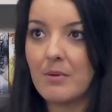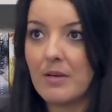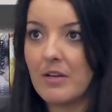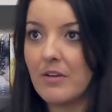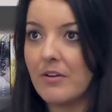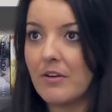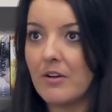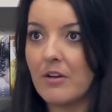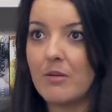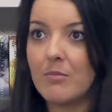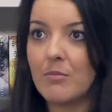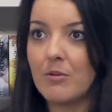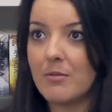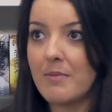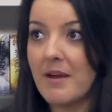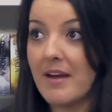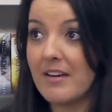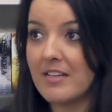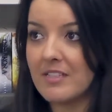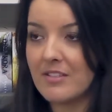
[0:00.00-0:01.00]
We learn a lot more
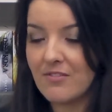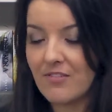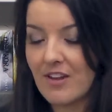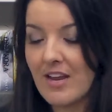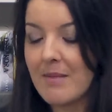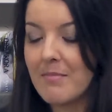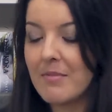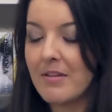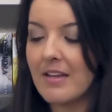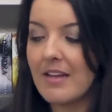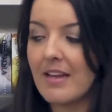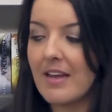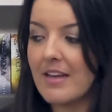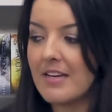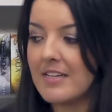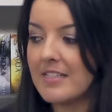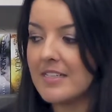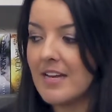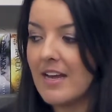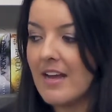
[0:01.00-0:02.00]
about his family
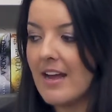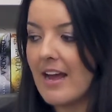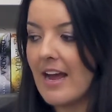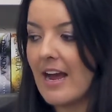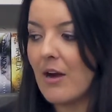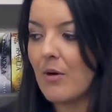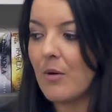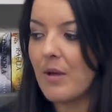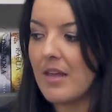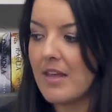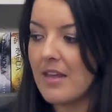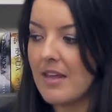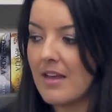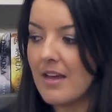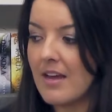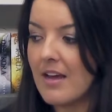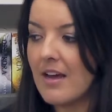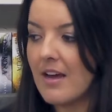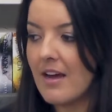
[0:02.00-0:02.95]
and how he